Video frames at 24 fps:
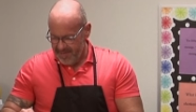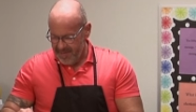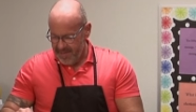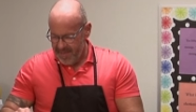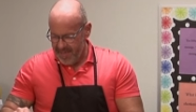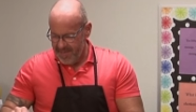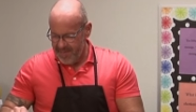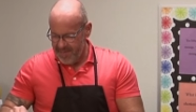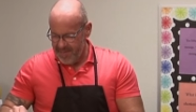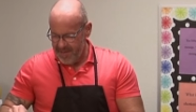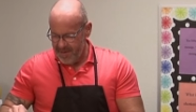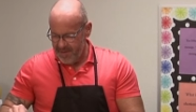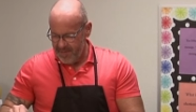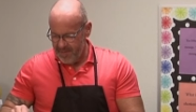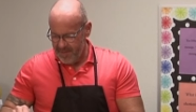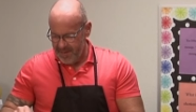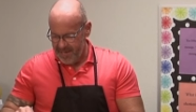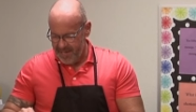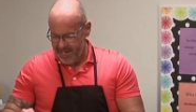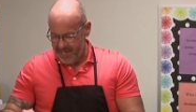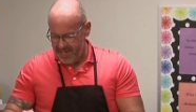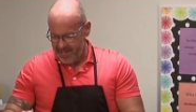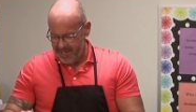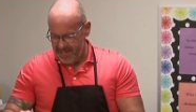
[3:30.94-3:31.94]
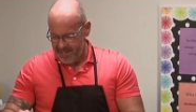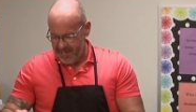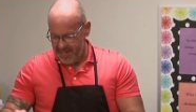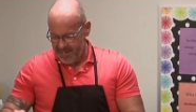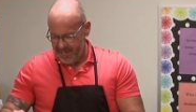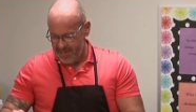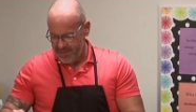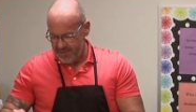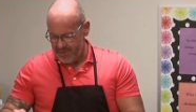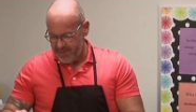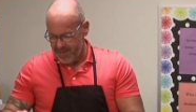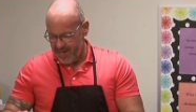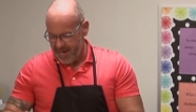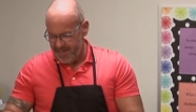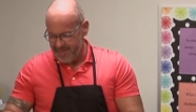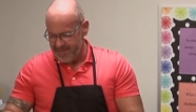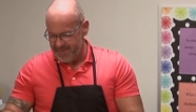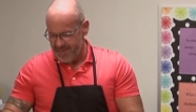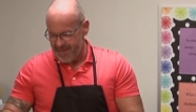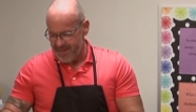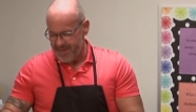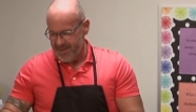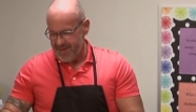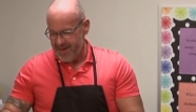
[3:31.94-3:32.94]
And then when it, it dries
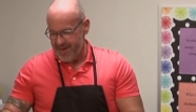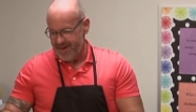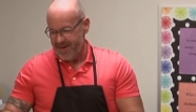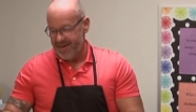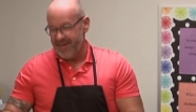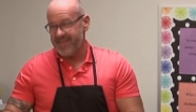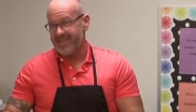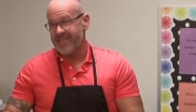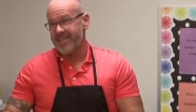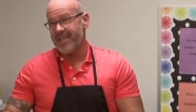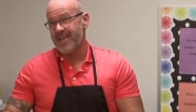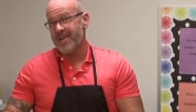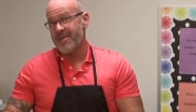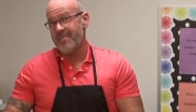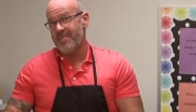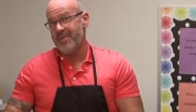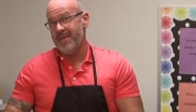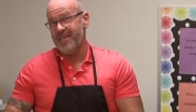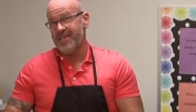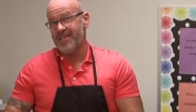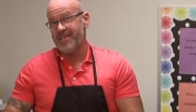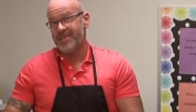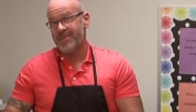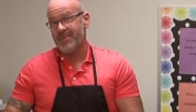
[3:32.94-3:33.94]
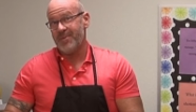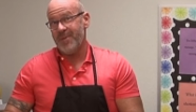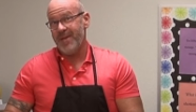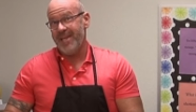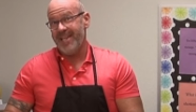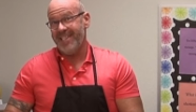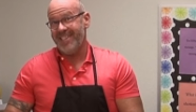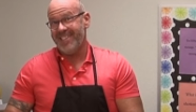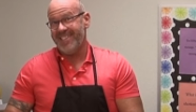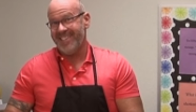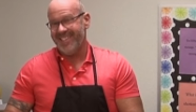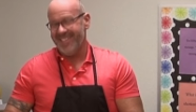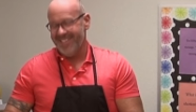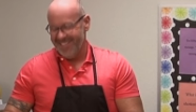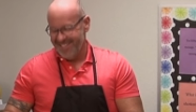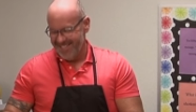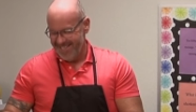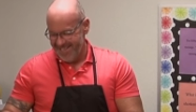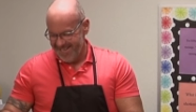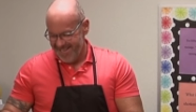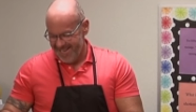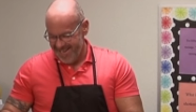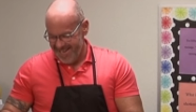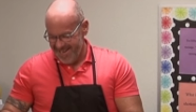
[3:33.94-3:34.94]
on there, it's gonna be sweet,
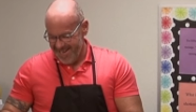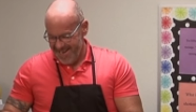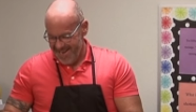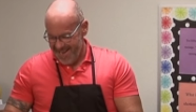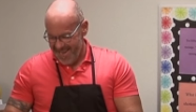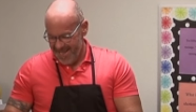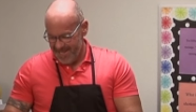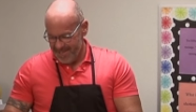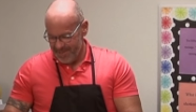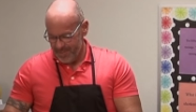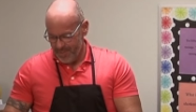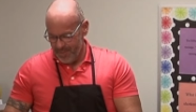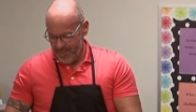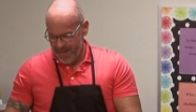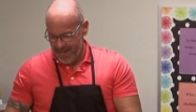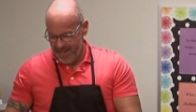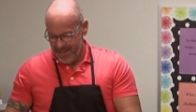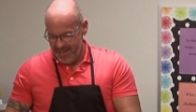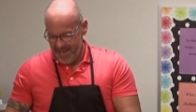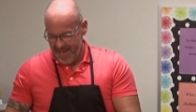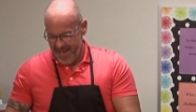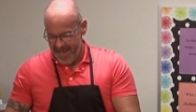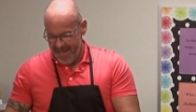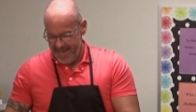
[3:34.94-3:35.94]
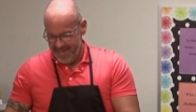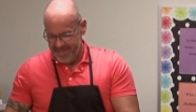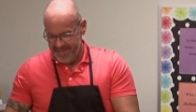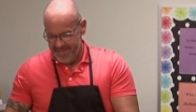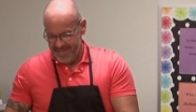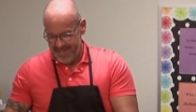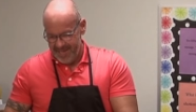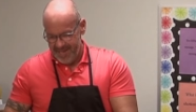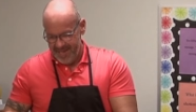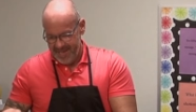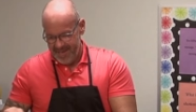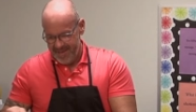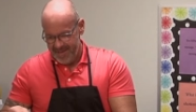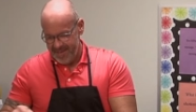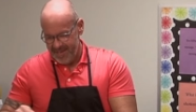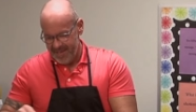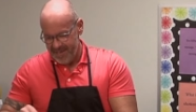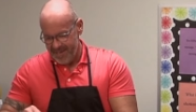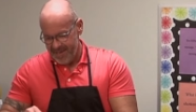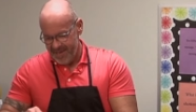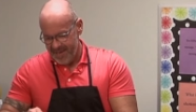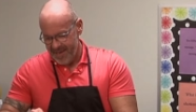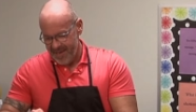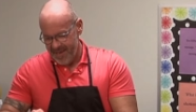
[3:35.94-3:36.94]
as well as
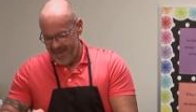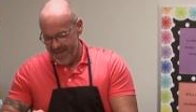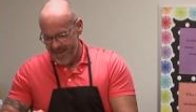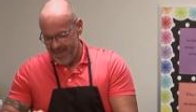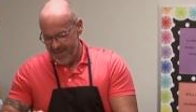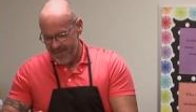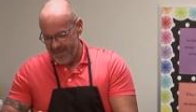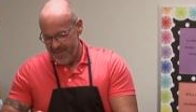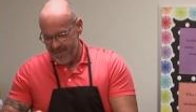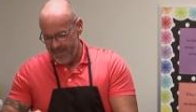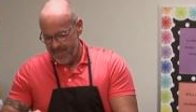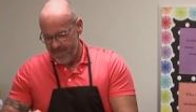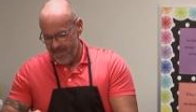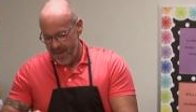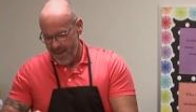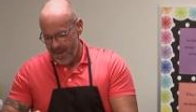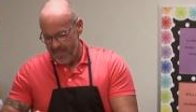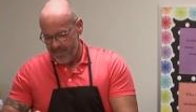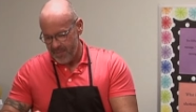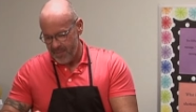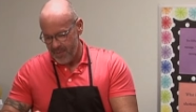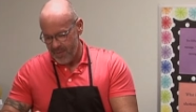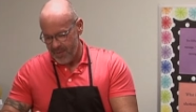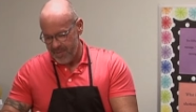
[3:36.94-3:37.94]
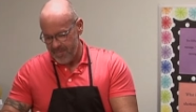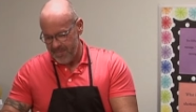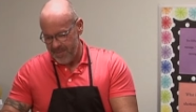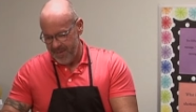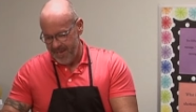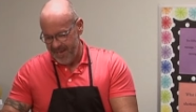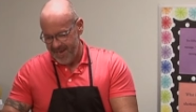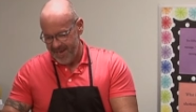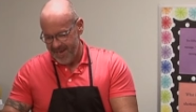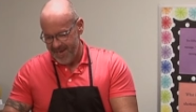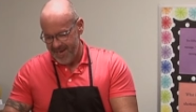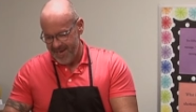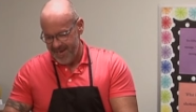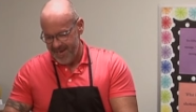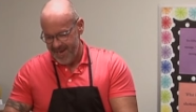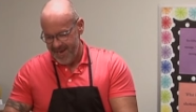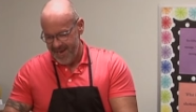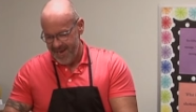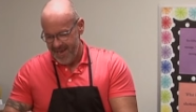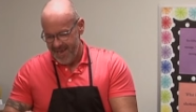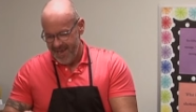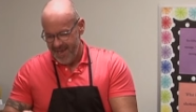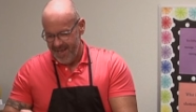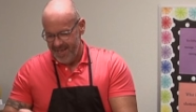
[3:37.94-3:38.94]
the, the popcorn being
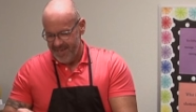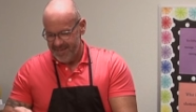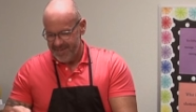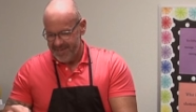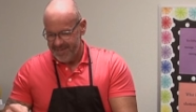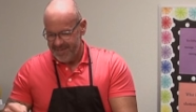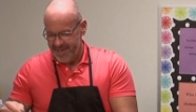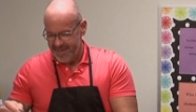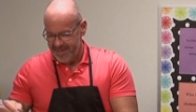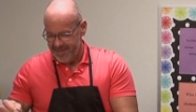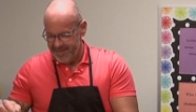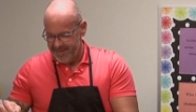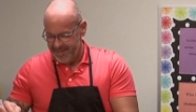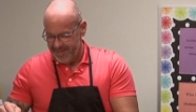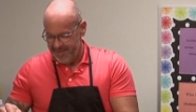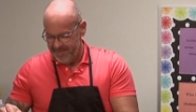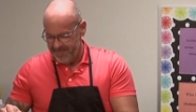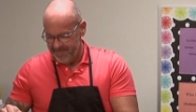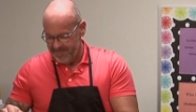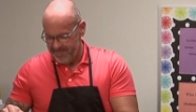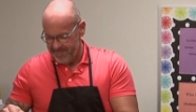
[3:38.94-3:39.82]
salty.